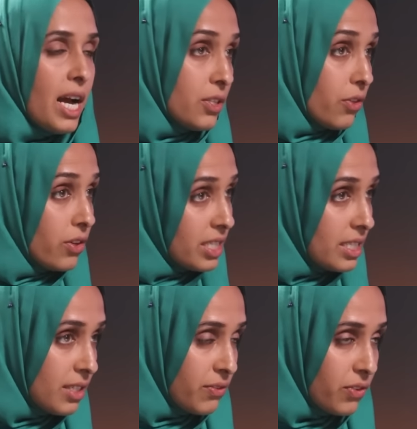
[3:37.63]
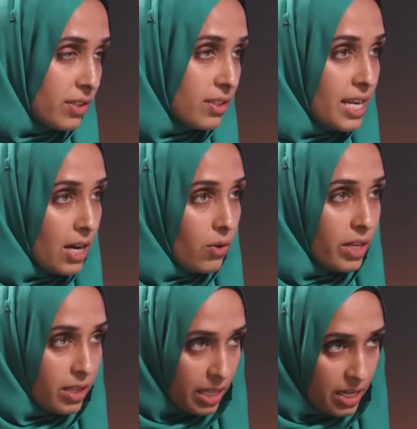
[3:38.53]
And so there's a difference now
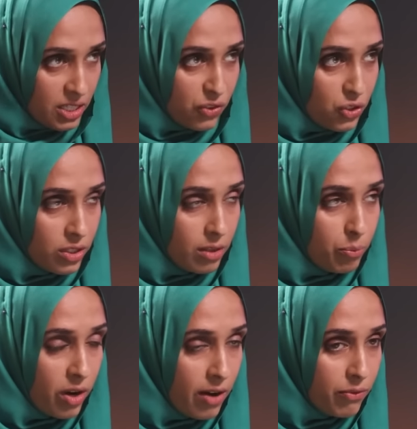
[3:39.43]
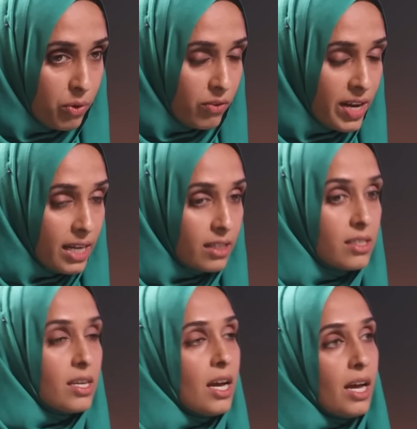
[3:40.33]
in the latest version of, of
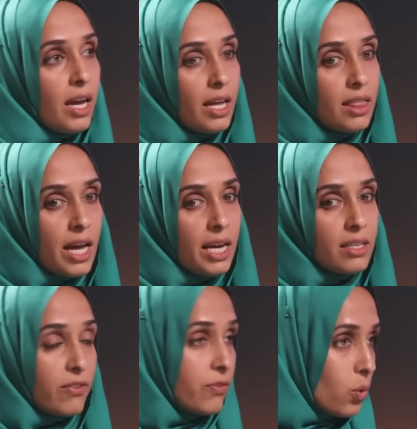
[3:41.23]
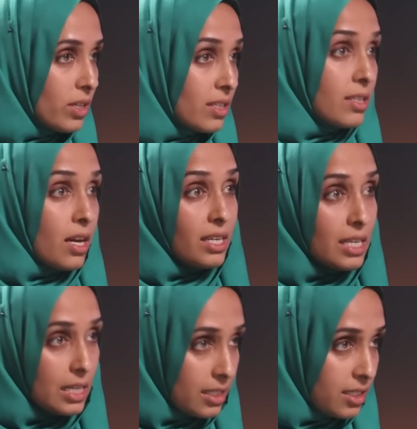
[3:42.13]
Prevent in that the focus is on
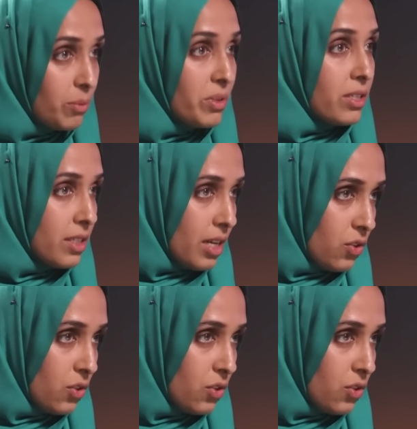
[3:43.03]
Islamist